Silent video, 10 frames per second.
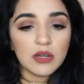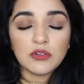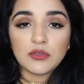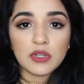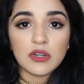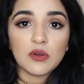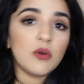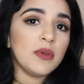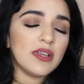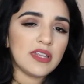It was really
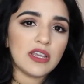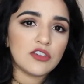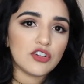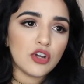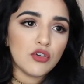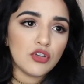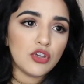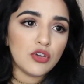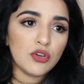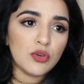cool because they show
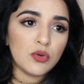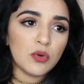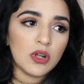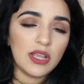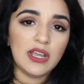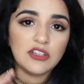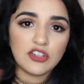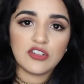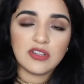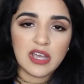you each
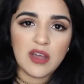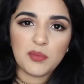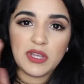step,